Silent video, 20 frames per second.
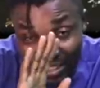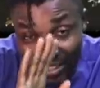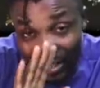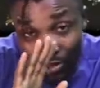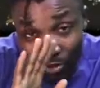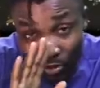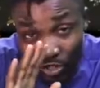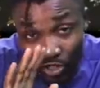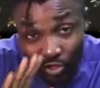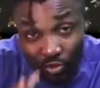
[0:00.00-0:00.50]
tell
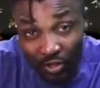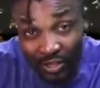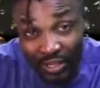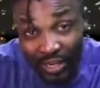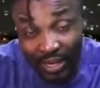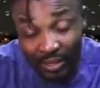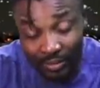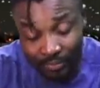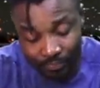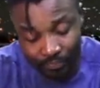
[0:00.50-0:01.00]
you this one
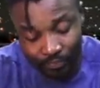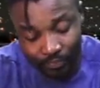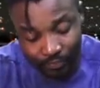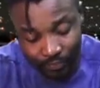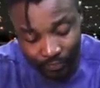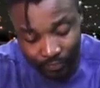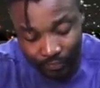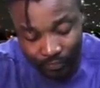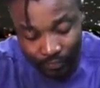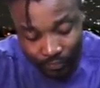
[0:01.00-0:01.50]
now.
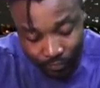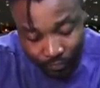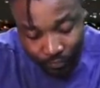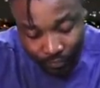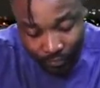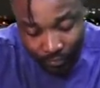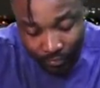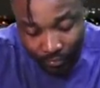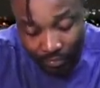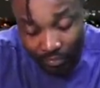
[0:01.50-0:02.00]

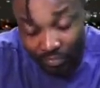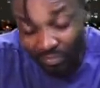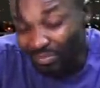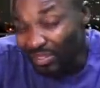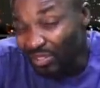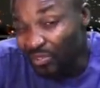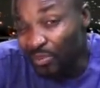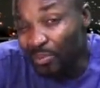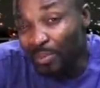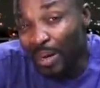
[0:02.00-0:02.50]

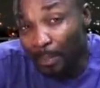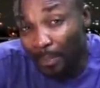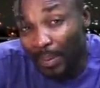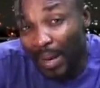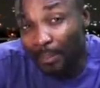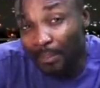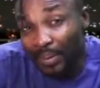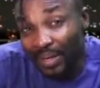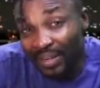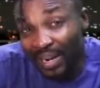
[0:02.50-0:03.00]
For my
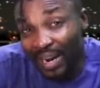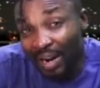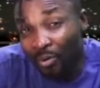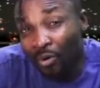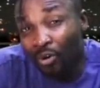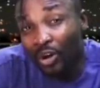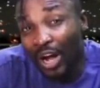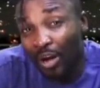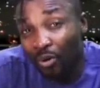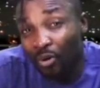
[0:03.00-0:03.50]

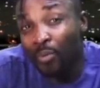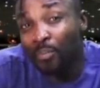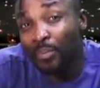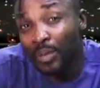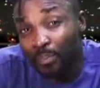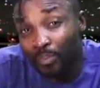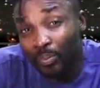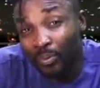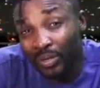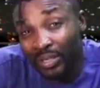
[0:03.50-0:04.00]
barberia, I go
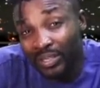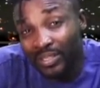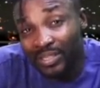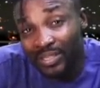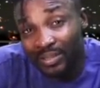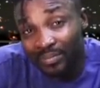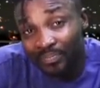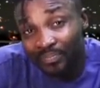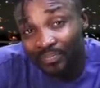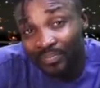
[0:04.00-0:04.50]
meet
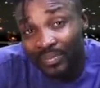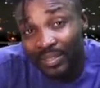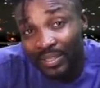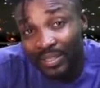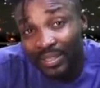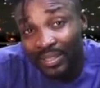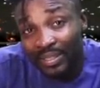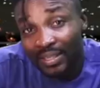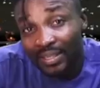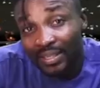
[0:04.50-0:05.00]
police.
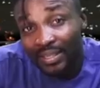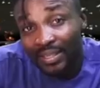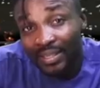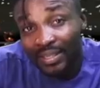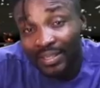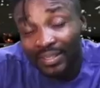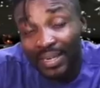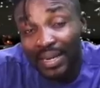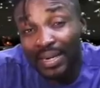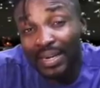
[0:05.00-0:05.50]

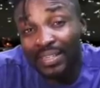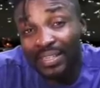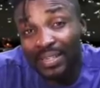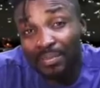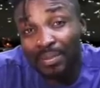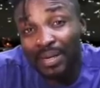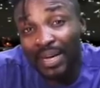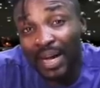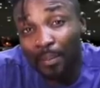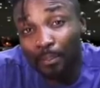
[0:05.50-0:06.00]
Now they say,
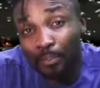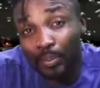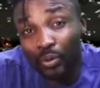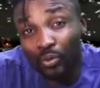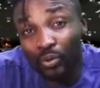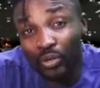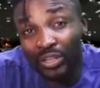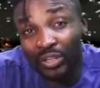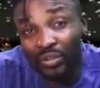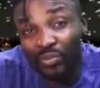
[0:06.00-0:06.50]
I pay
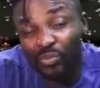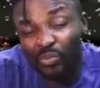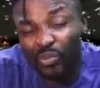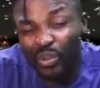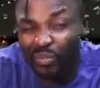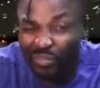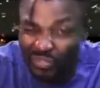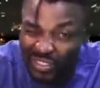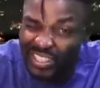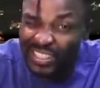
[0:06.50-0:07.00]
only
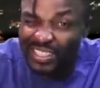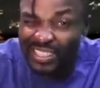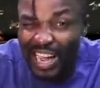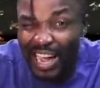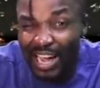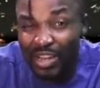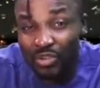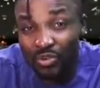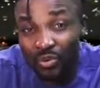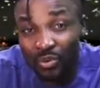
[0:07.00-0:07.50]

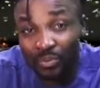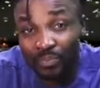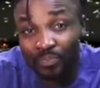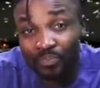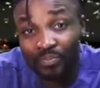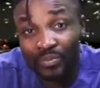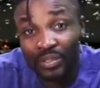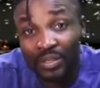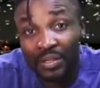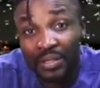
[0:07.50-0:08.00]
50,000.
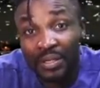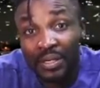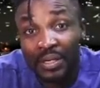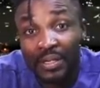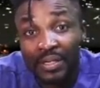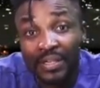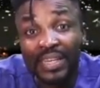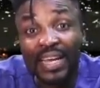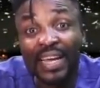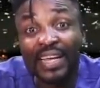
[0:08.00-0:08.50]

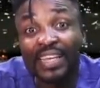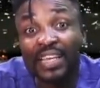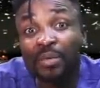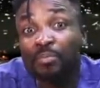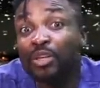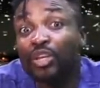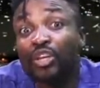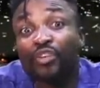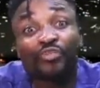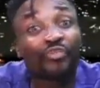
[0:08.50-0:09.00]
They
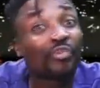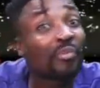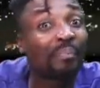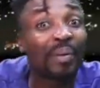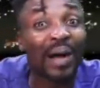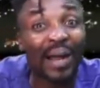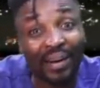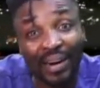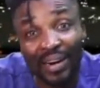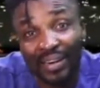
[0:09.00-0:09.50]
give me the full
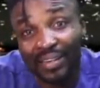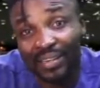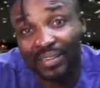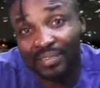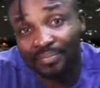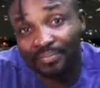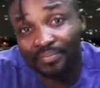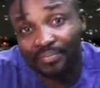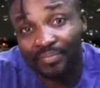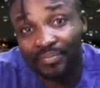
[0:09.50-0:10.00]
barrack.
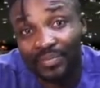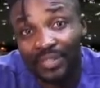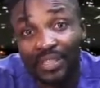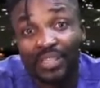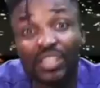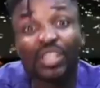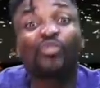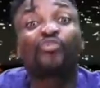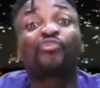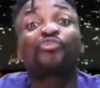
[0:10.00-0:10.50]
The